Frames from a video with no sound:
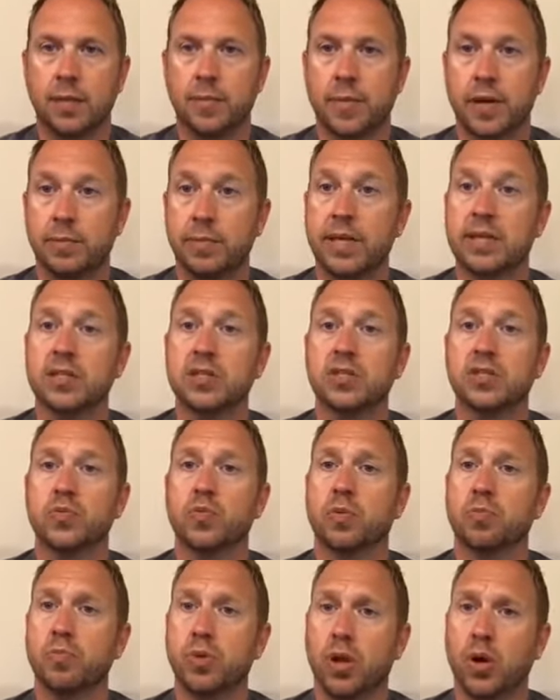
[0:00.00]
My messages
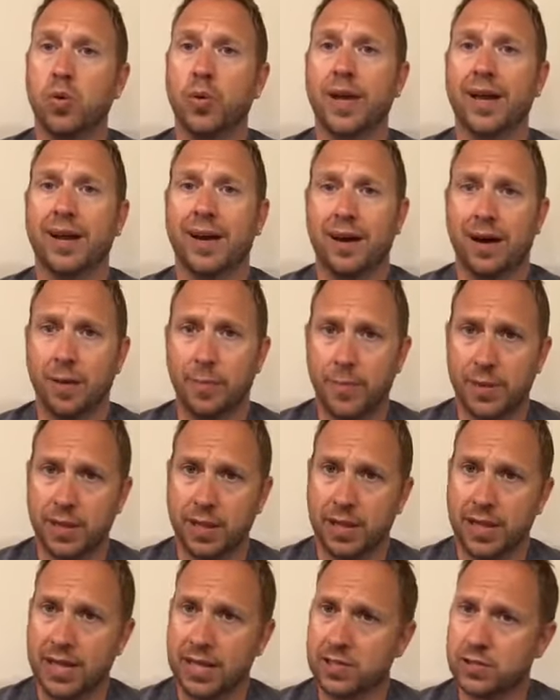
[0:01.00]
were blowing up in the
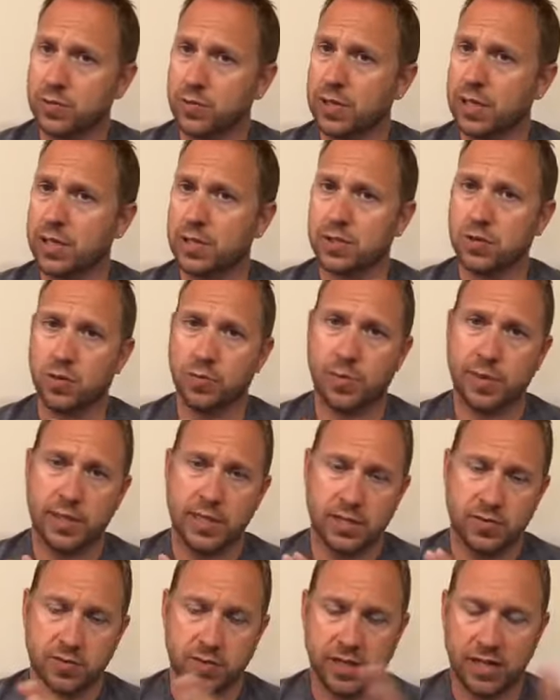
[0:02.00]
last week, so
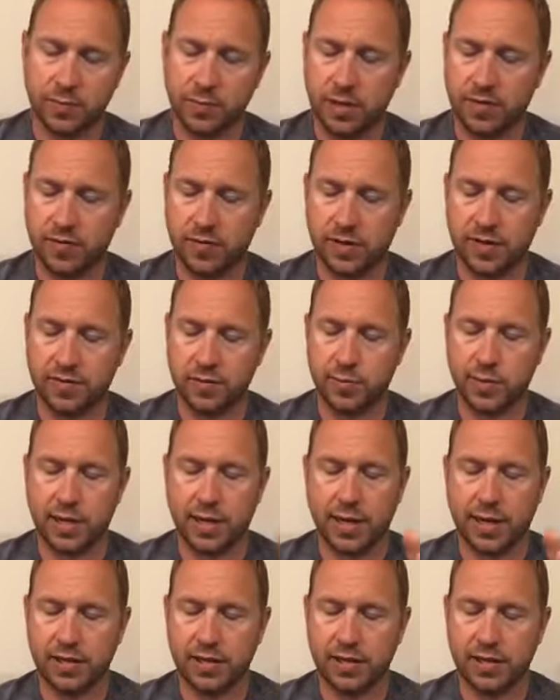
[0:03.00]
please forgive me for everybody.